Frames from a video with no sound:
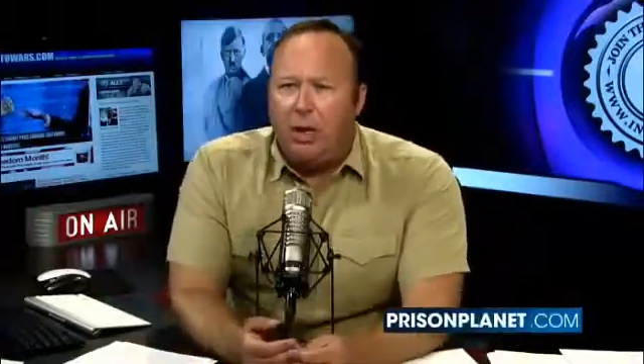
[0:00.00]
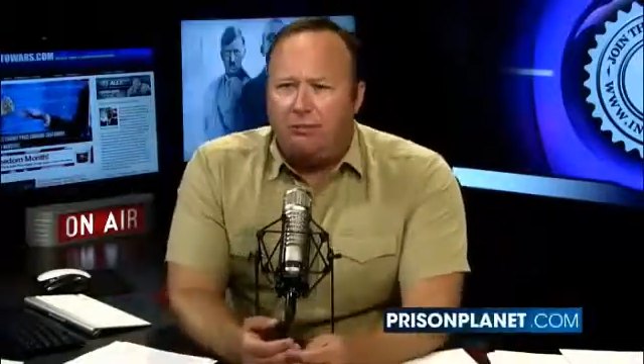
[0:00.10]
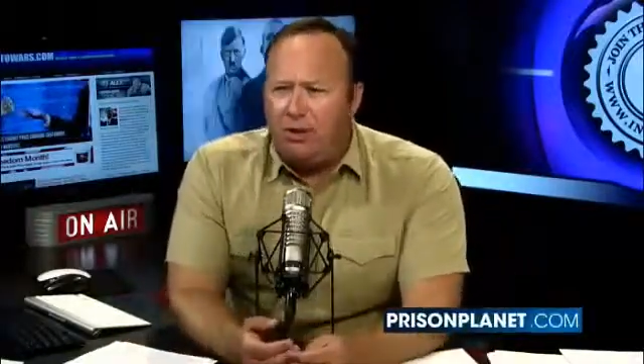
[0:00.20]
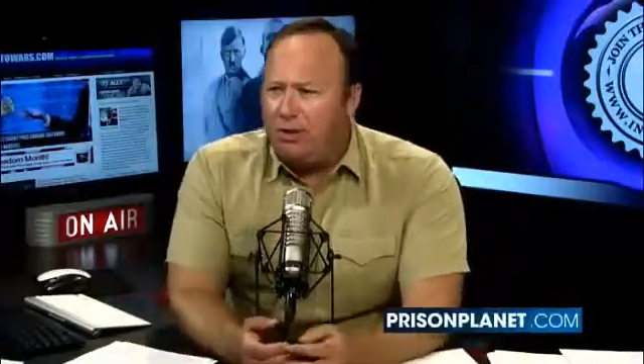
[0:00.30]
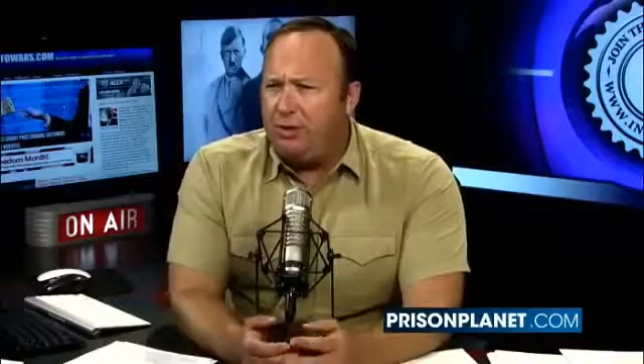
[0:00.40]

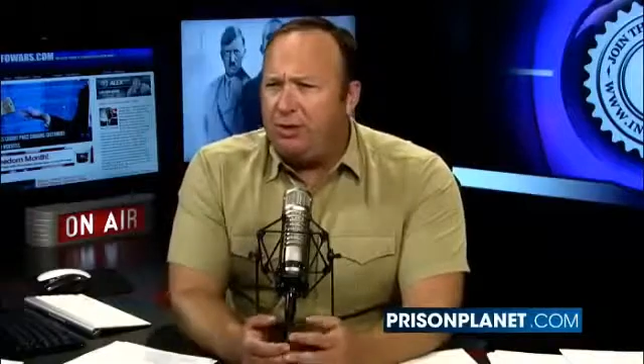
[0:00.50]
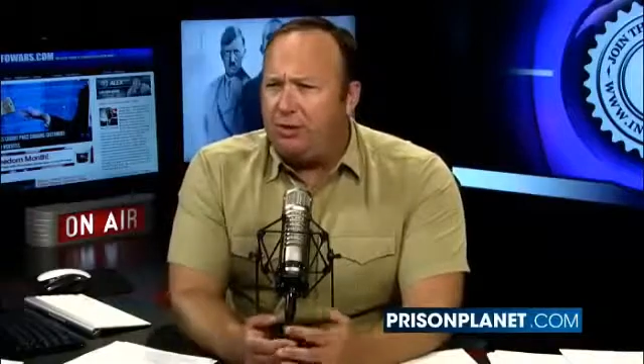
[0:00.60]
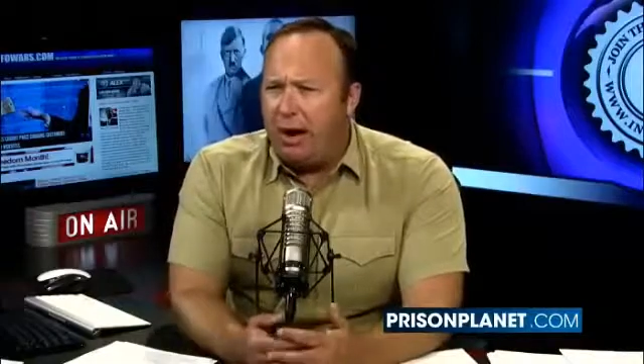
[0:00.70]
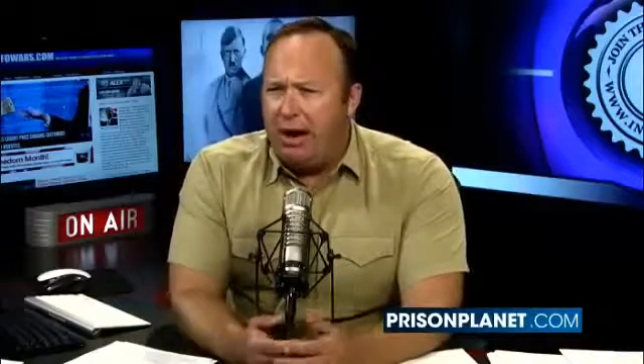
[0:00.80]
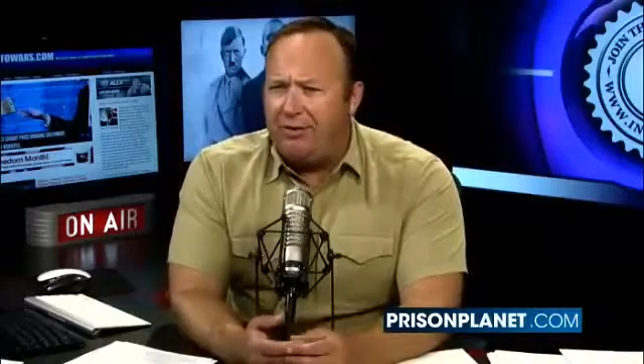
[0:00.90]
of Jesus
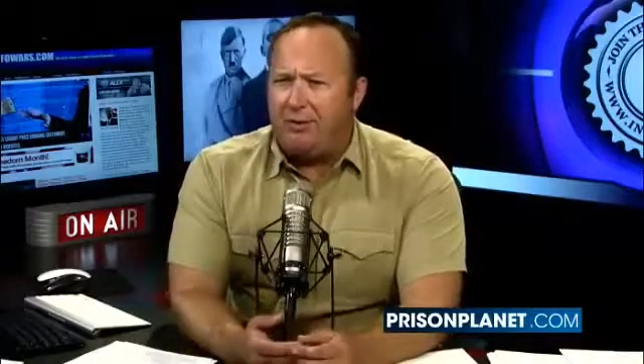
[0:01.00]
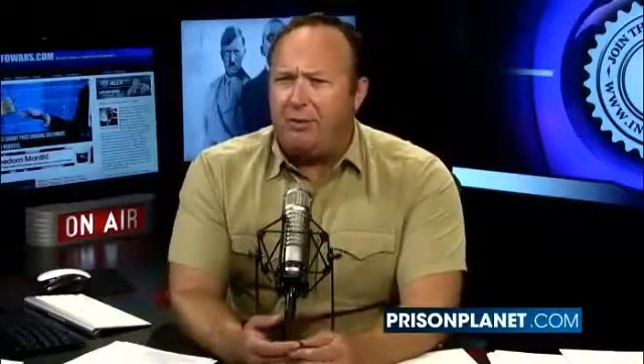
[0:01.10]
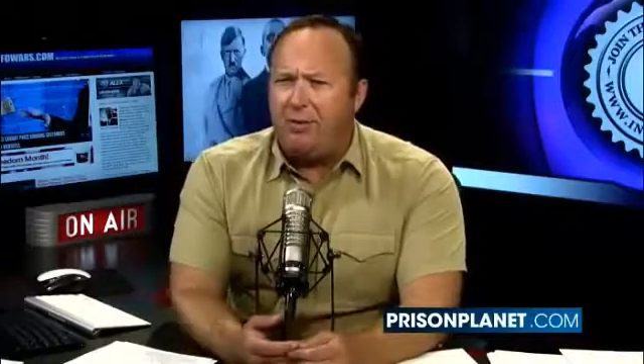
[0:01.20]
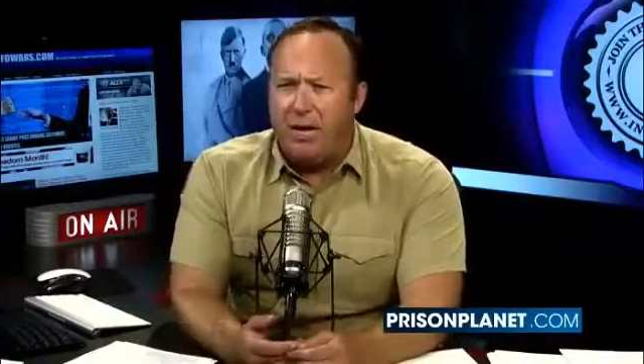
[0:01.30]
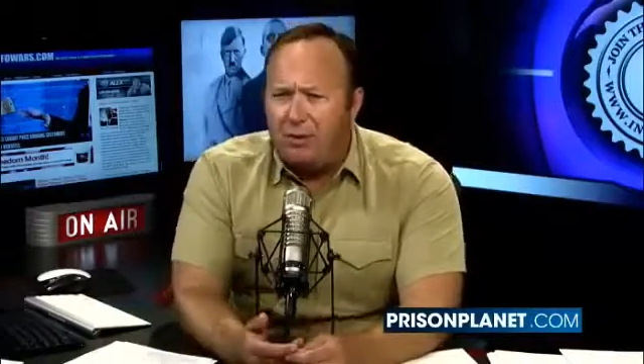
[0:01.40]

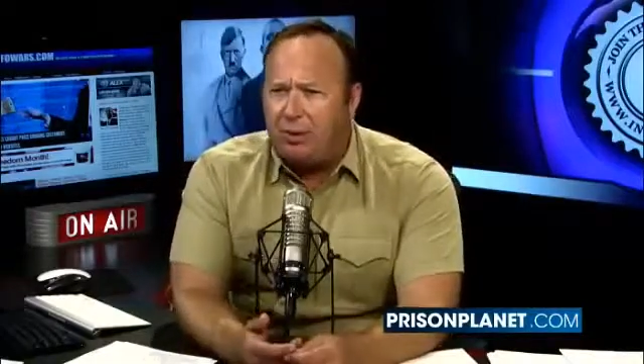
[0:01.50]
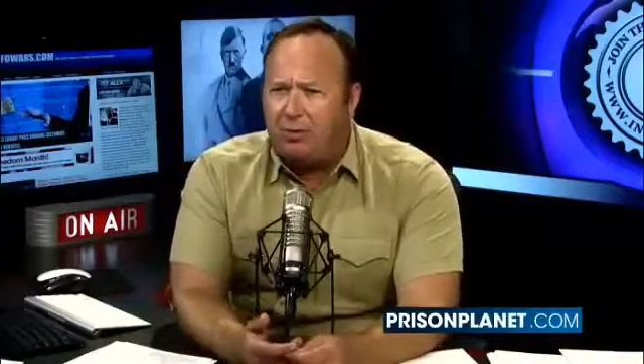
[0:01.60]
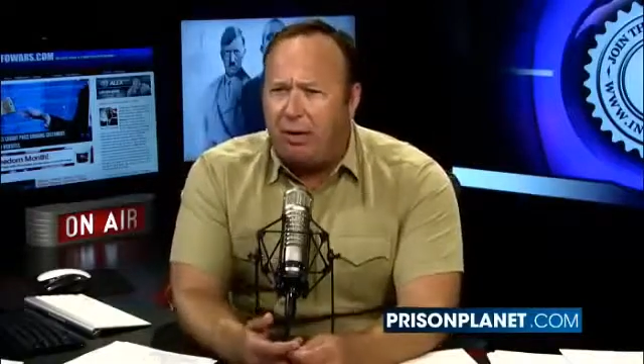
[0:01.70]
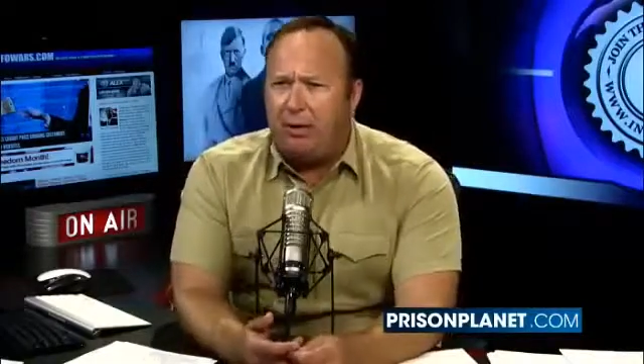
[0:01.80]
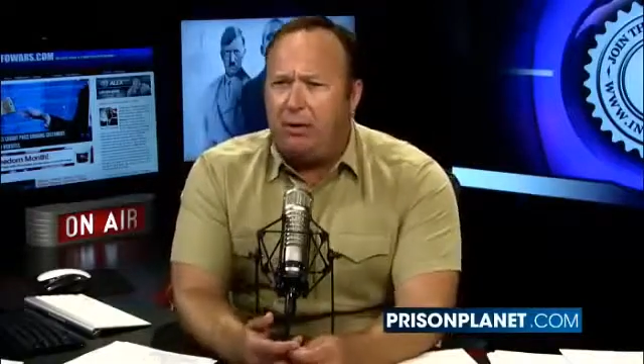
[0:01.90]
Christ
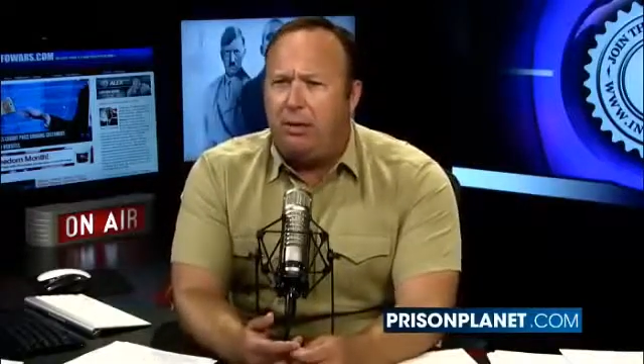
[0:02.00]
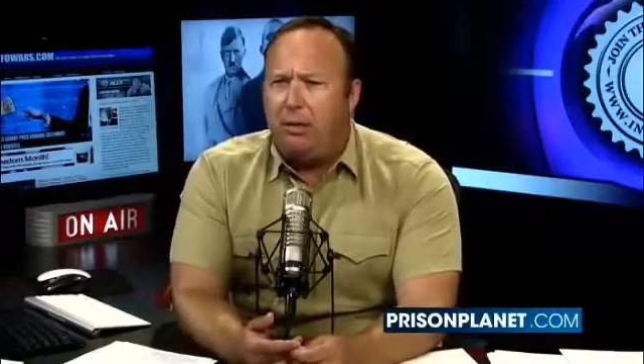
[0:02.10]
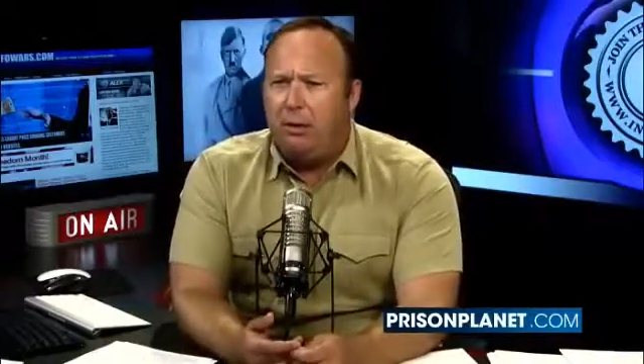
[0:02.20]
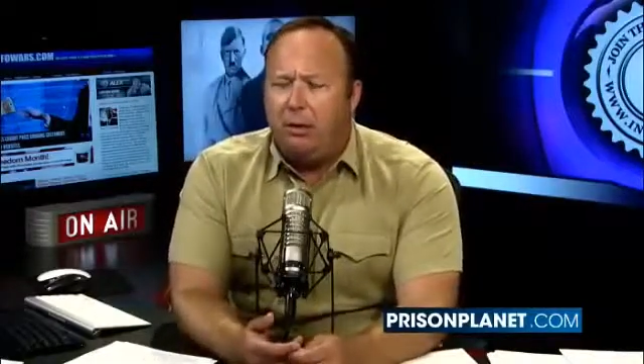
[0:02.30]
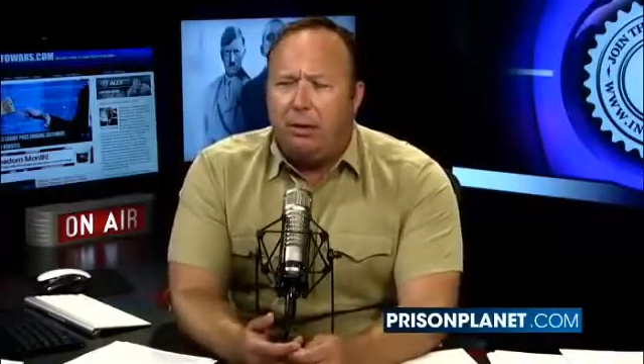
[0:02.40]
desecrated,